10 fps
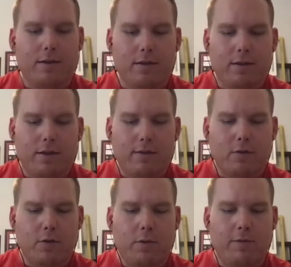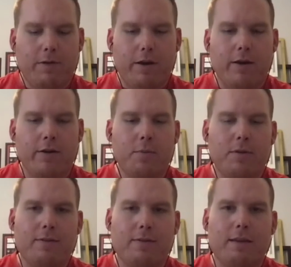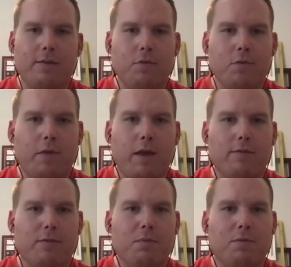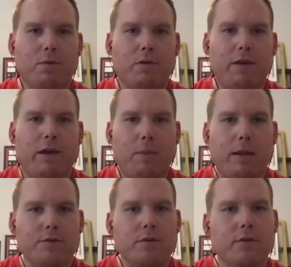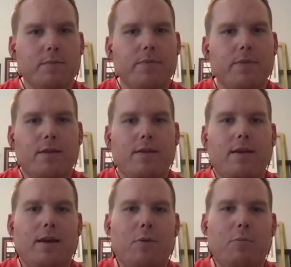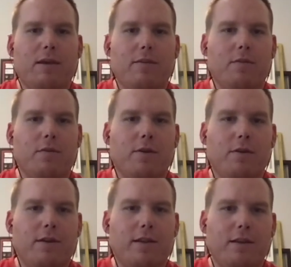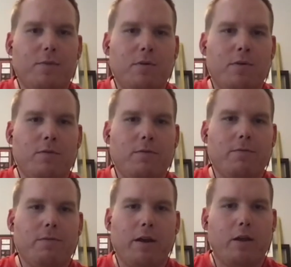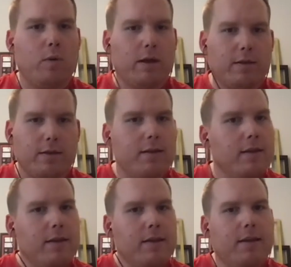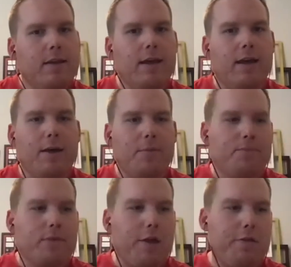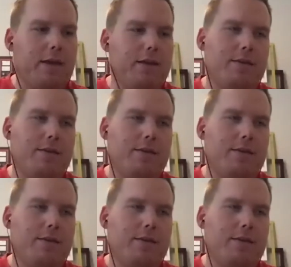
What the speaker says: it's going to be very hard to be successful without some sort of automation, because you're going to need to move very quickly. I think